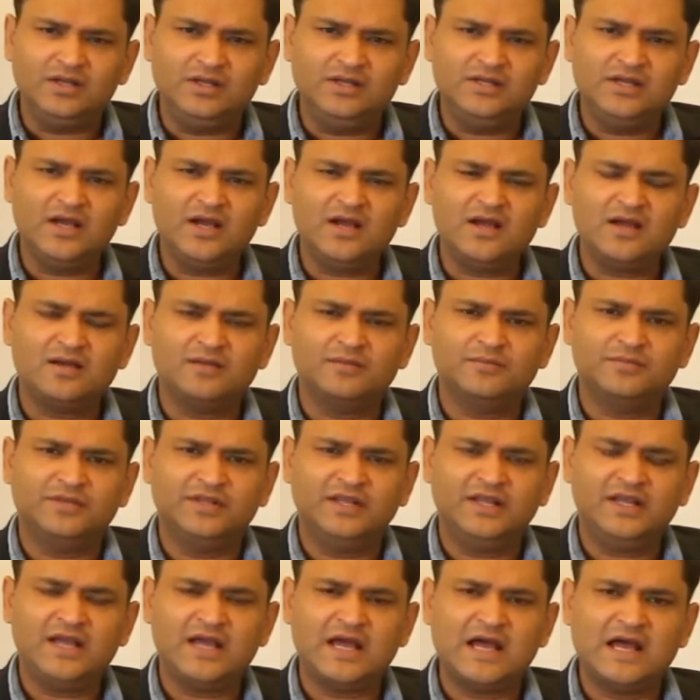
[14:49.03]
Yeah,
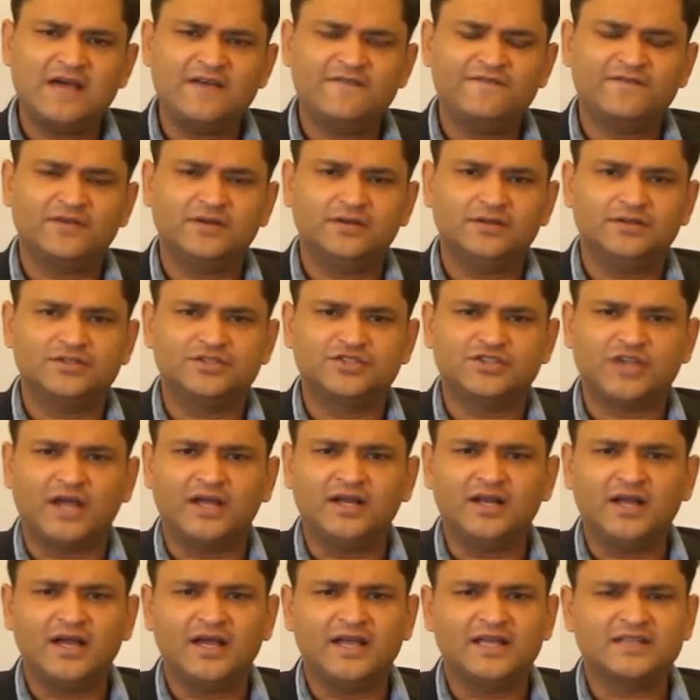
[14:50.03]

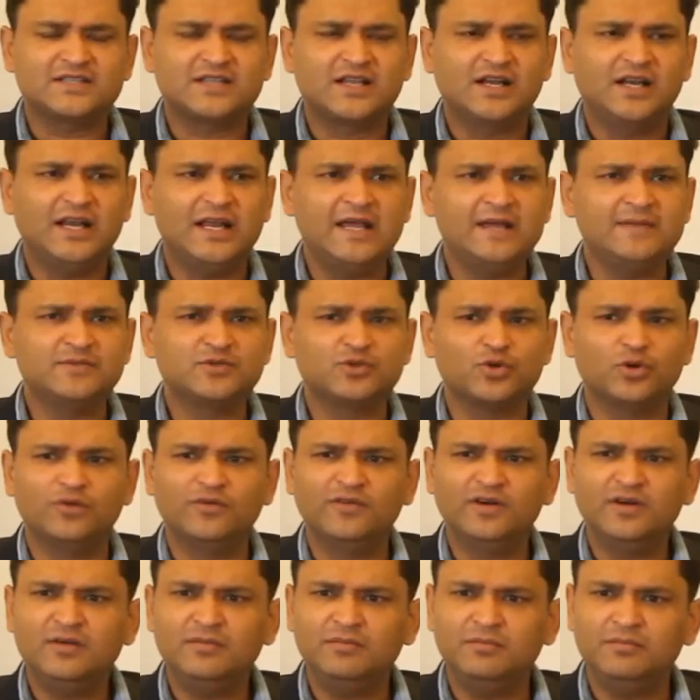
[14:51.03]
China has claims
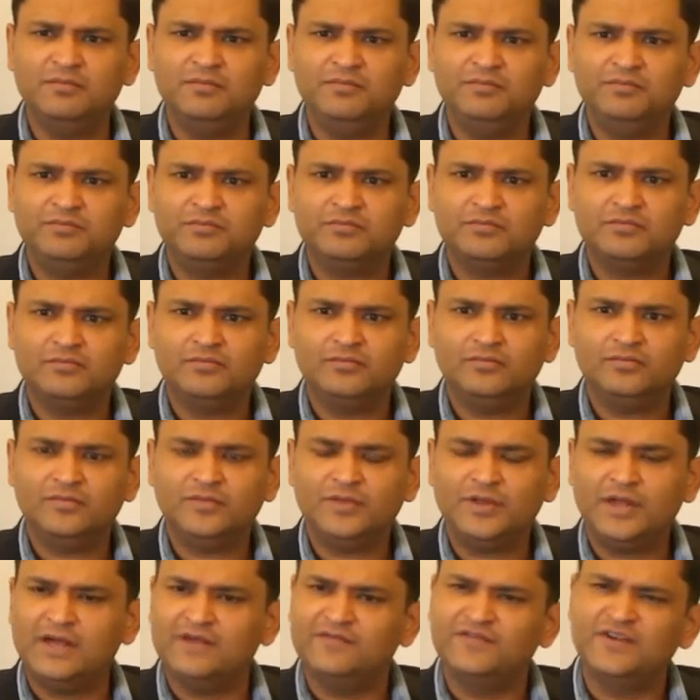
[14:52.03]
over
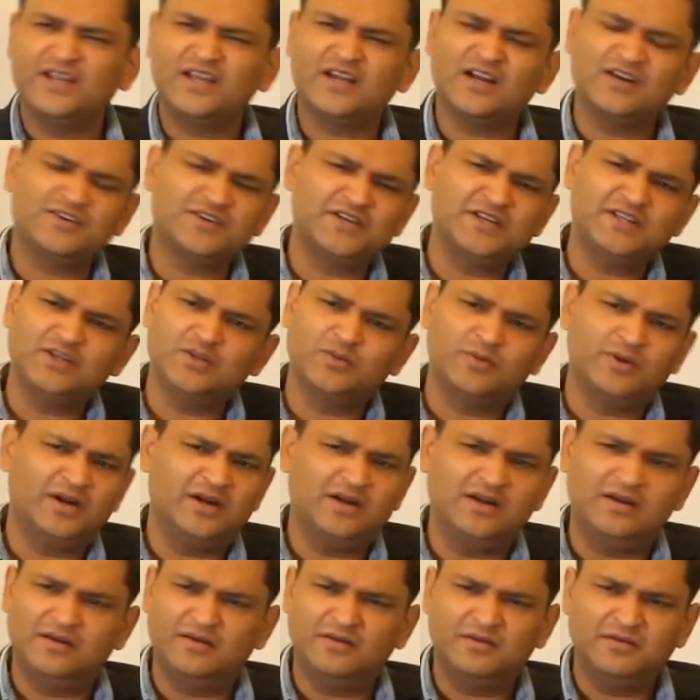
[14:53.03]
every country in the
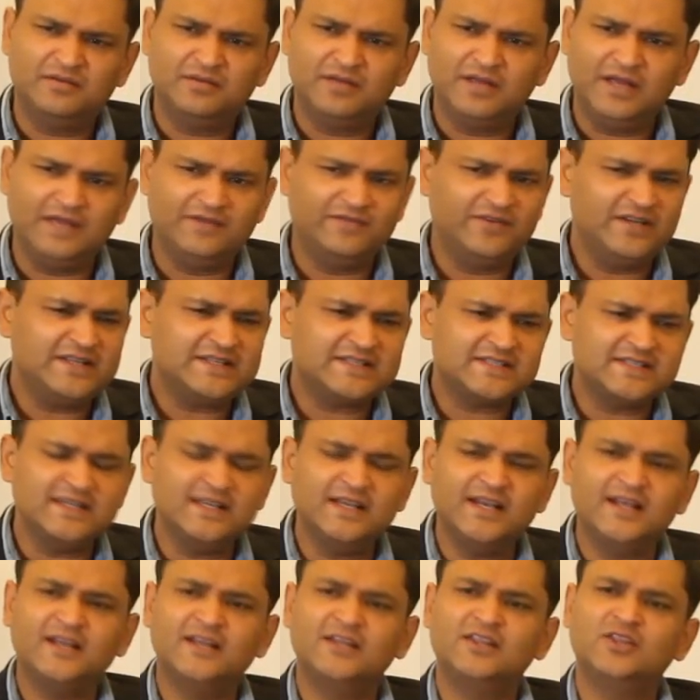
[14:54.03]
world, every
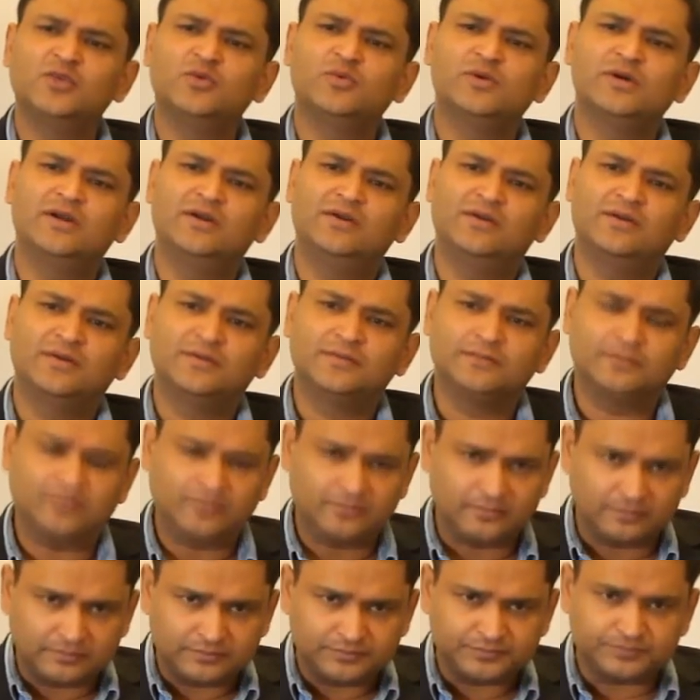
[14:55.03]
sea lane in the world.
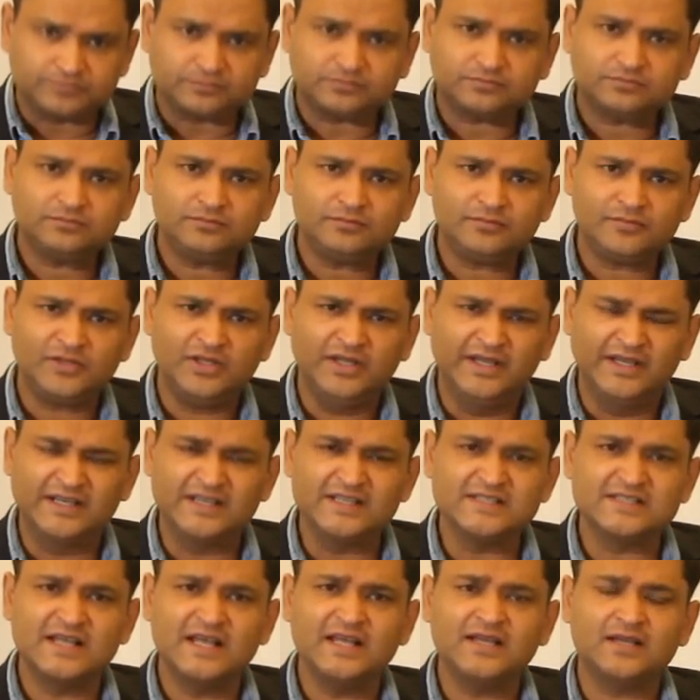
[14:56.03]
It
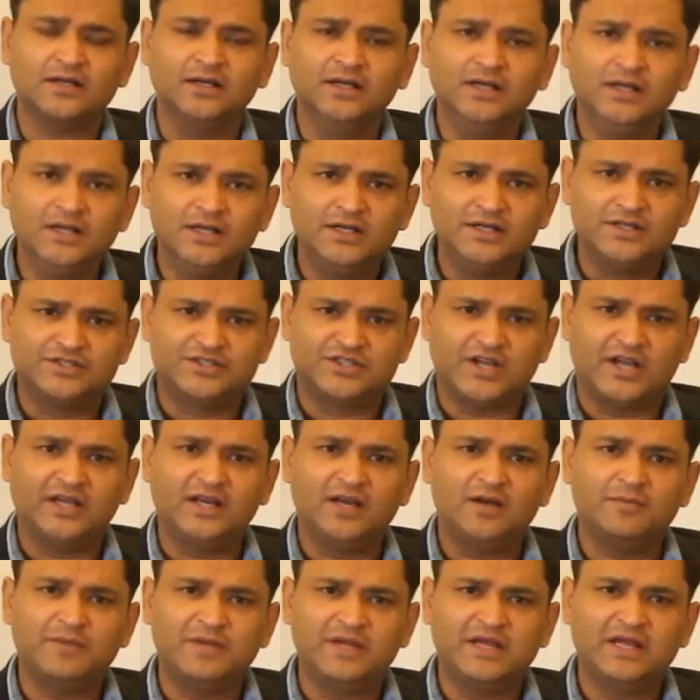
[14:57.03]
is like
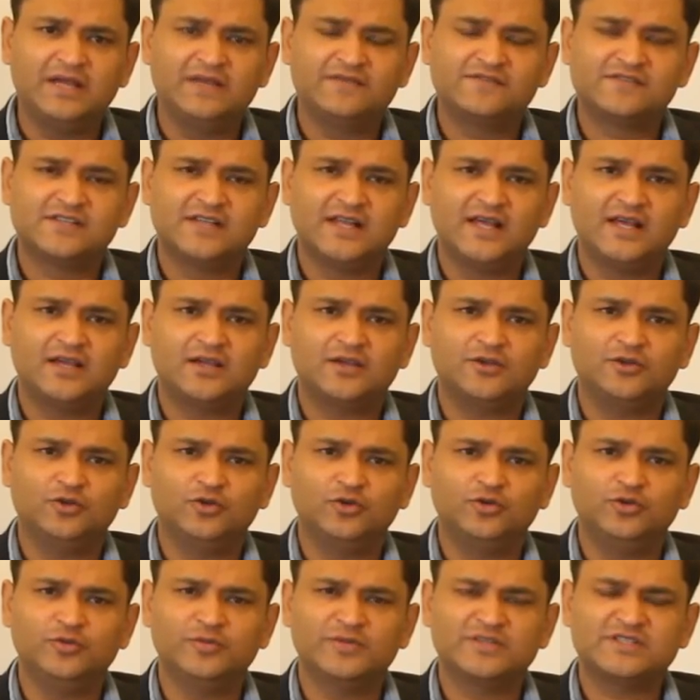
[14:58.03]
China behaves like,
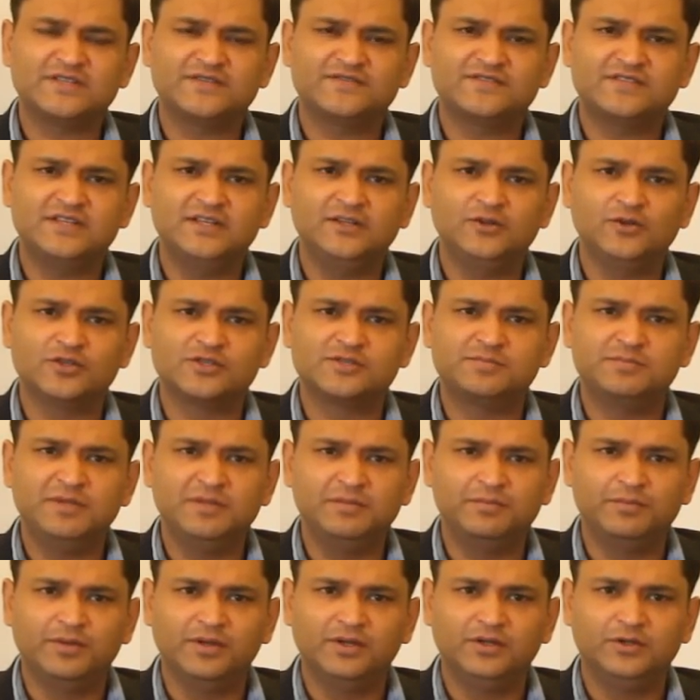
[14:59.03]
you must have seen those
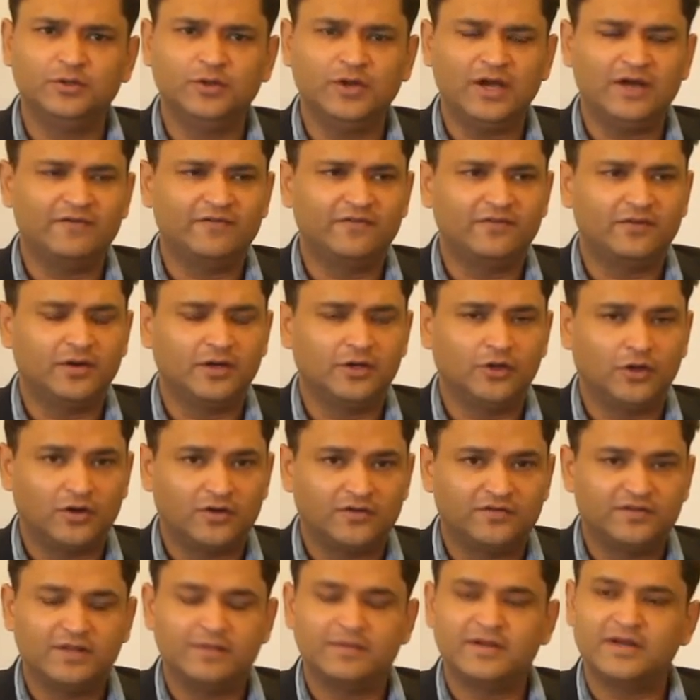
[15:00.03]
people, you have a lot
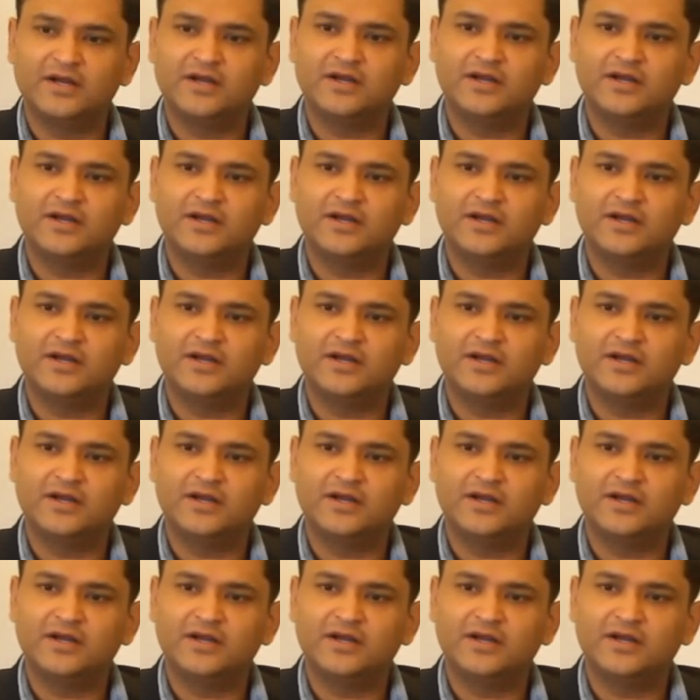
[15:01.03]
of them in